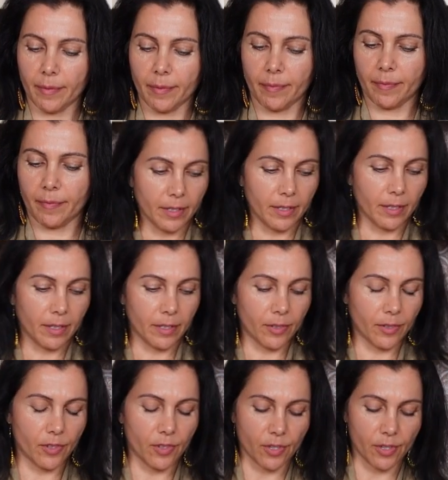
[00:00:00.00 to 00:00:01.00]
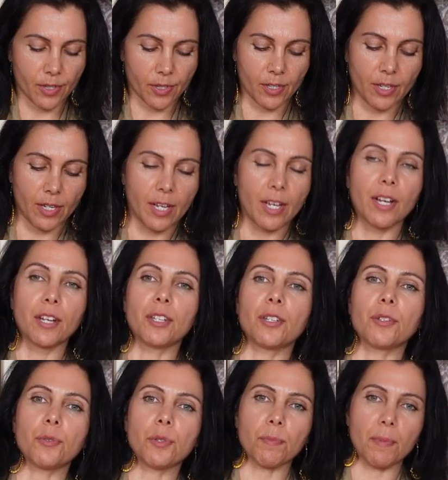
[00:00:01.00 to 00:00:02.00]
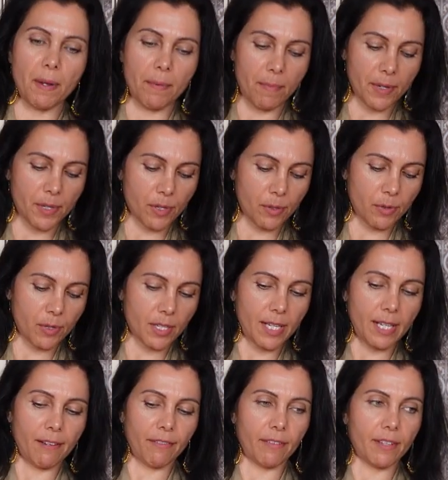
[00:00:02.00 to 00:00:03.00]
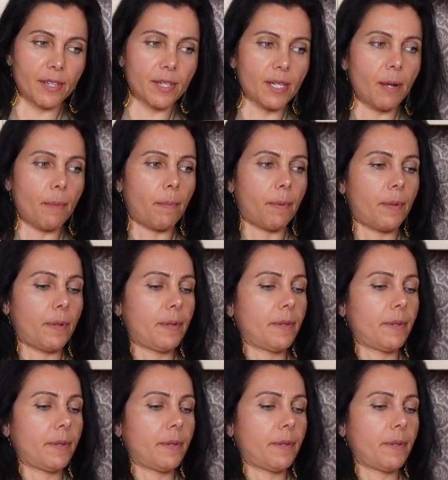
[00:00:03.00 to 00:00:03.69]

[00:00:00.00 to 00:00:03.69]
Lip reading: Let's just use my muscles to lift this up.